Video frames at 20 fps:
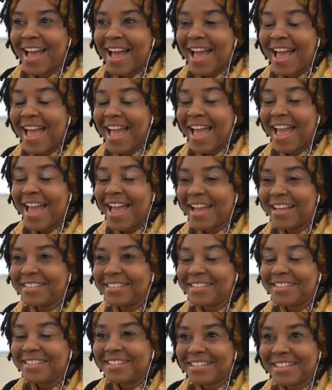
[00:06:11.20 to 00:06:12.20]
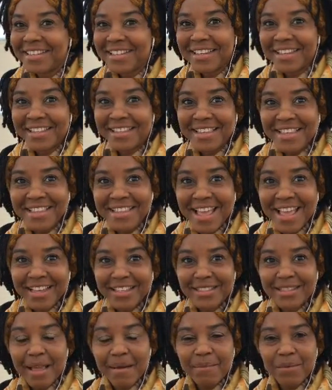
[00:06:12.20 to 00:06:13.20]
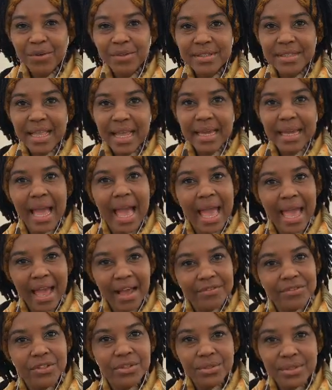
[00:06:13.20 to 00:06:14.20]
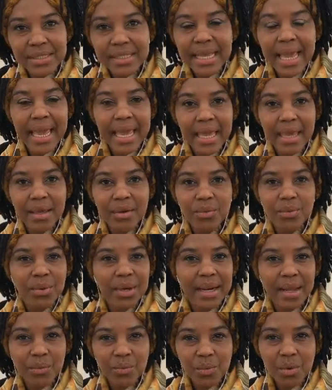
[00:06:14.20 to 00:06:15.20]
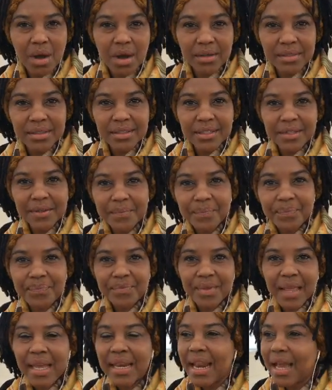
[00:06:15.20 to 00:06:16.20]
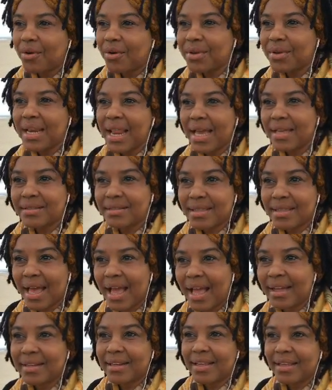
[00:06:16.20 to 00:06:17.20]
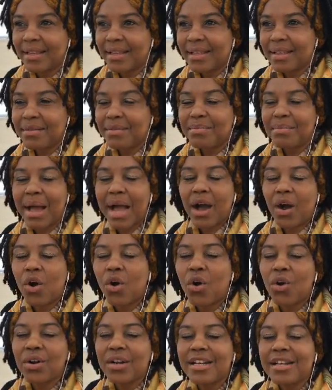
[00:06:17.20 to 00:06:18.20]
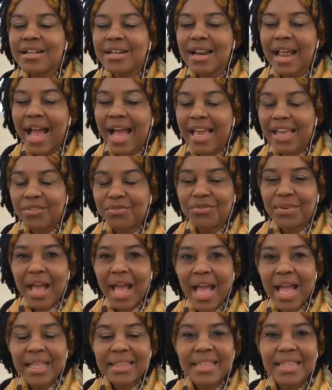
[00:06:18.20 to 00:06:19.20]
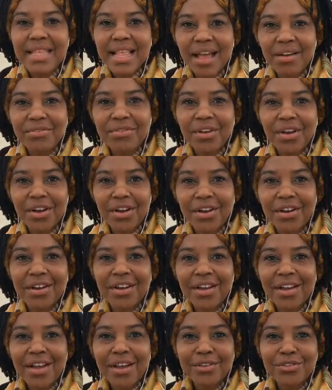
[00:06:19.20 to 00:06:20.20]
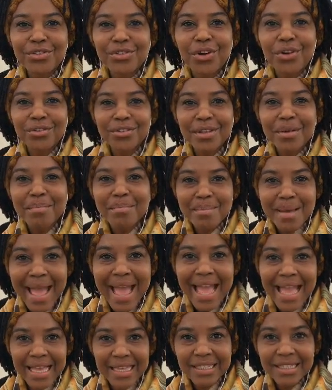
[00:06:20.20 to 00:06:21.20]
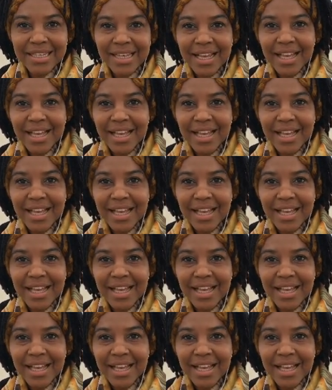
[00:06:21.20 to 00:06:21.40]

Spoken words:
And the next step was like, I have to say what I want. And I realized that in my whole life, I had never told a man,